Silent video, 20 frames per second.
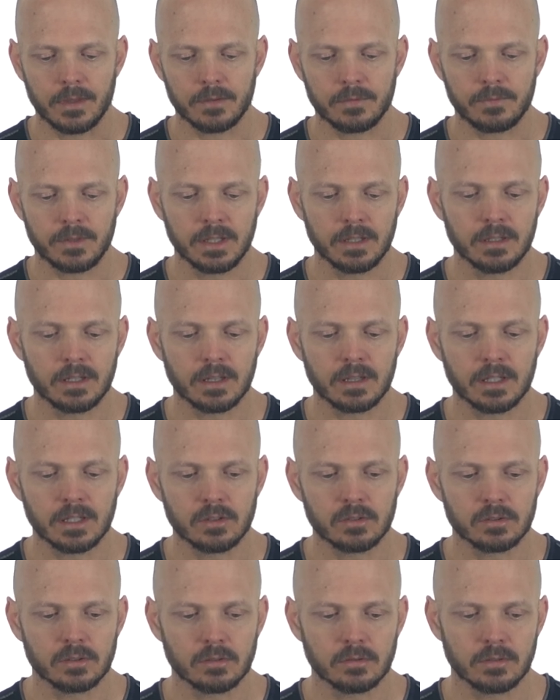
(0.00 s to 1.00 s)
feel into
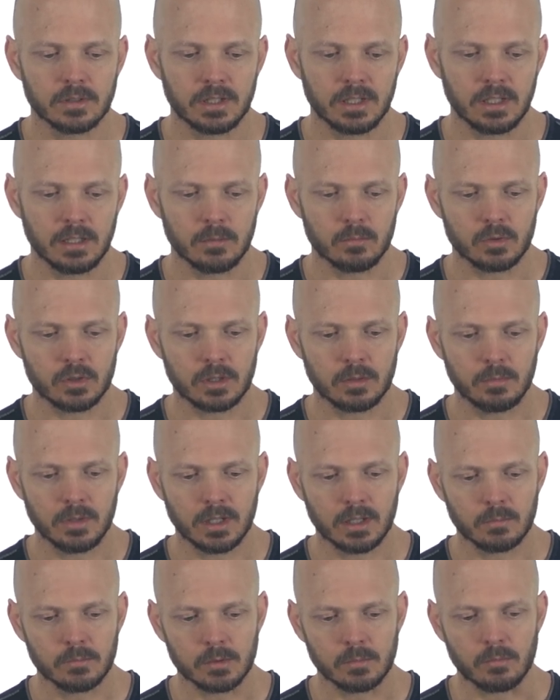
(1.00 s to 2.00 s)
things so deep, she
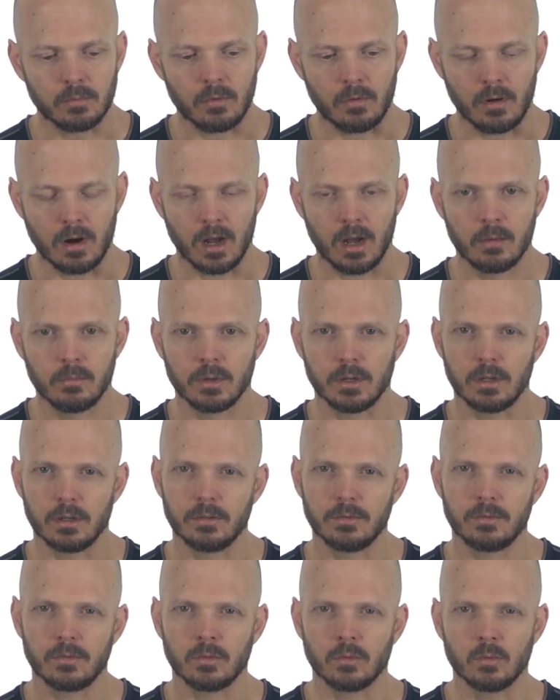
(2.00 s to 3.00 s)
becomes a barometer
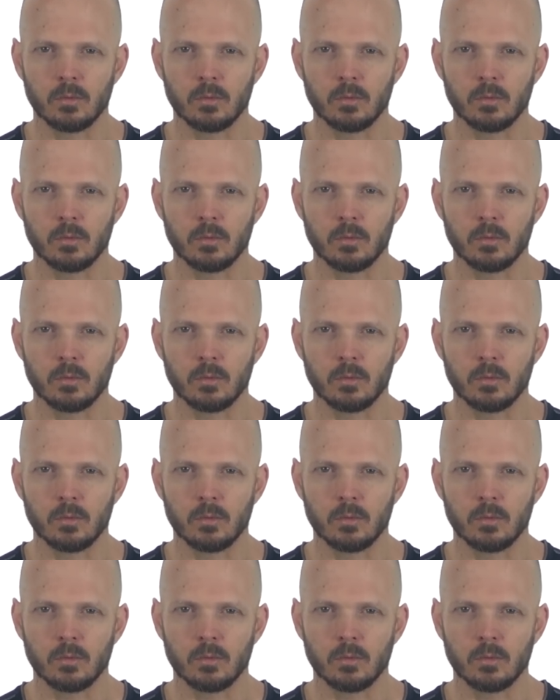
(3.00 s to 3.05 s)
for